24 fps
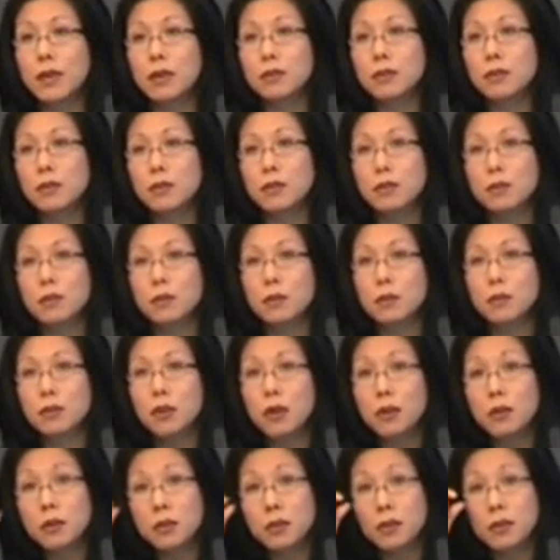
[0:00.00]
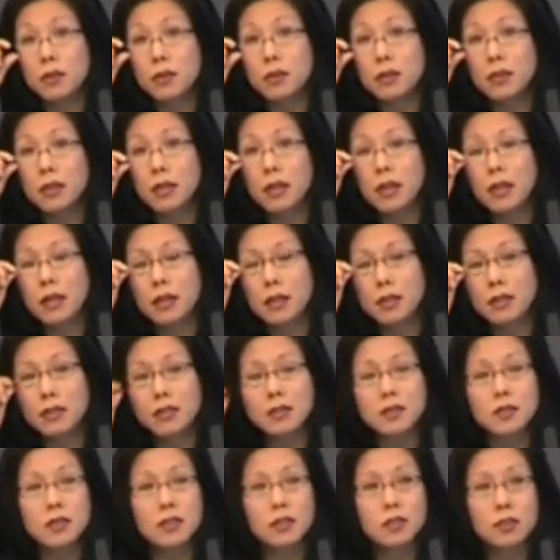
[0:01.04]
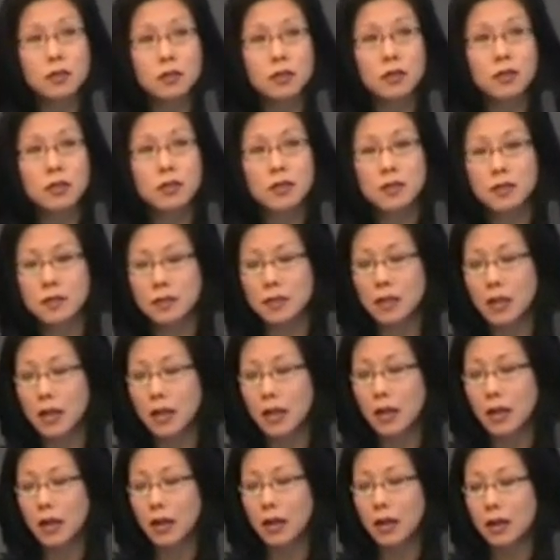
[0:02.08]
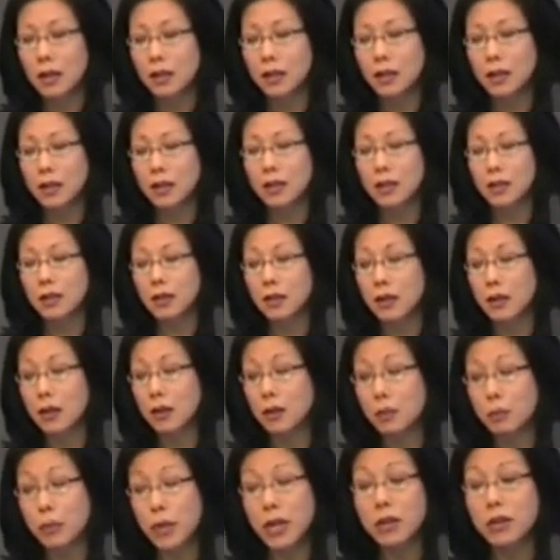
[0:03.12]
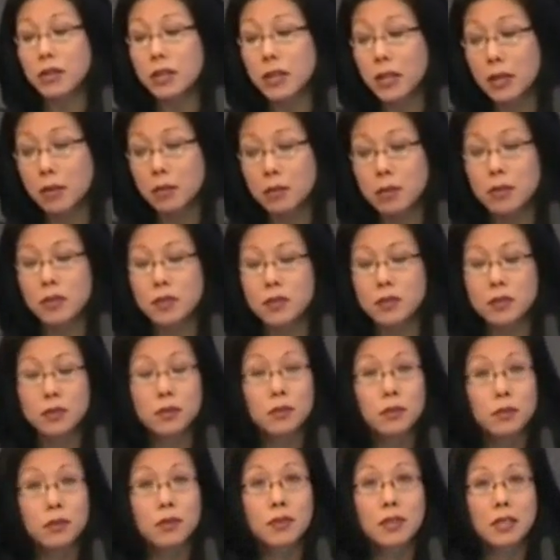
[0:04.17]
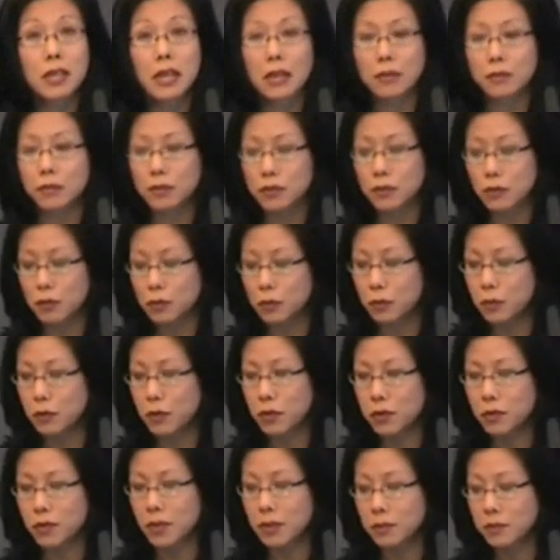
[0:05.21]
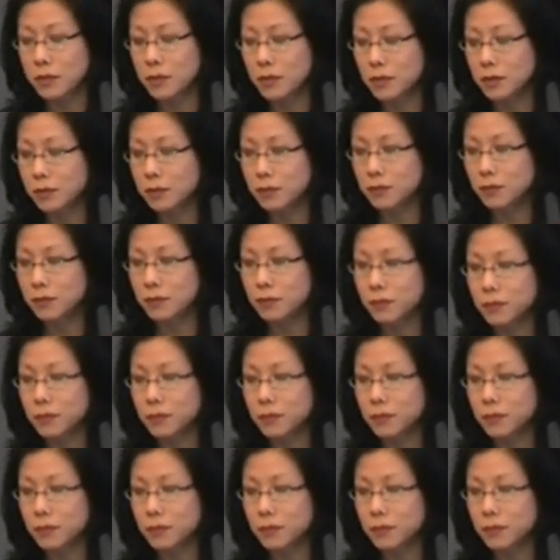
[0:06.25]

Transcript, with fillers: found youth through local uh, institutions uh, like uh, parent network schools and after-school programs.